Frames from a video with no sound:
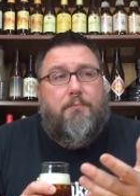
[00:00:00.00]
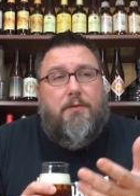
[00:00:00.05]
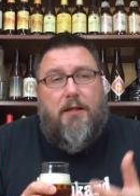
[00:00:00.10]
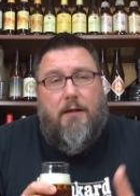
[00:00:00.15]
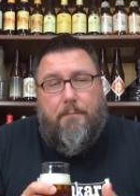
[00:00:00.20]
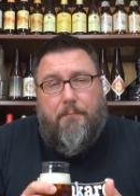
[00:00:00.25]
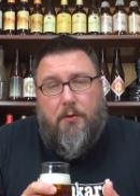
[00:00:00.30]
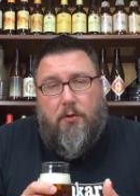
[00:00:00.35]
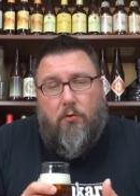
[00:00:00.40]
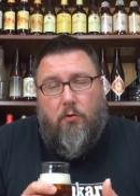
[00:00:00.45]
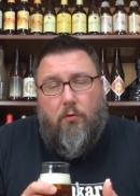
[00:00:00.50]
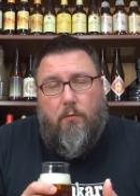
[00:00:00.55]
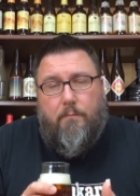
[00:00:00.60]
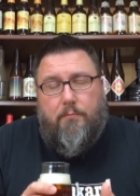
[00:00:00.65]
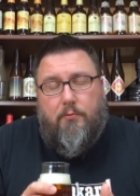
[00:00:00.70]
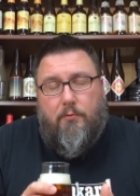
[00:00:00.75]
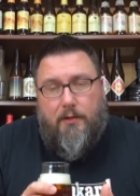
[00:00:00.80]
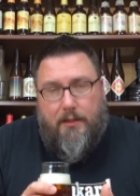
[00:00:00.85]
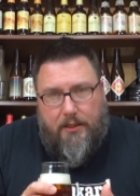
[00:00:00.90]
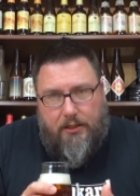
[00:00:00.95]
typical
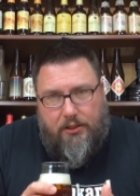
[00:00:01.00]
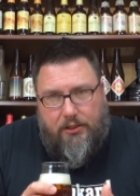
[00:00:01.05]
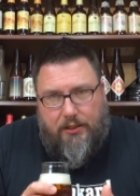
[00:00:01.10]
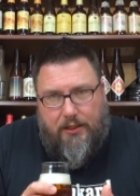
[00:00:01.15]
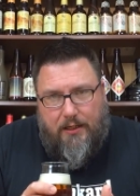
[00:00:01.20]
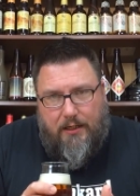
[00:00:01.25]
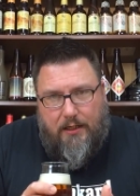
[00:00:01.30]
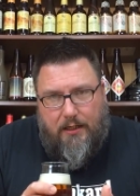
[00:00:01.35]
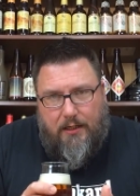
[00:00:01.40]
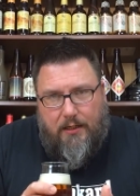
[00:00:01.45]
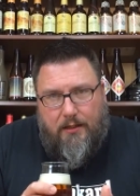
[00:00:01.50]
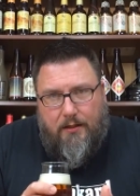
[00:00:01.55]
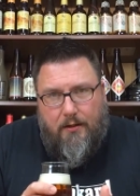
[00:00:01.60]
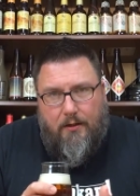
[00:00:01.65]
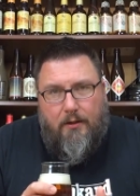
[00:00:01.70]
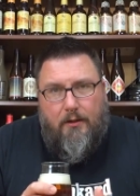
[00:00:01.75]
British tea,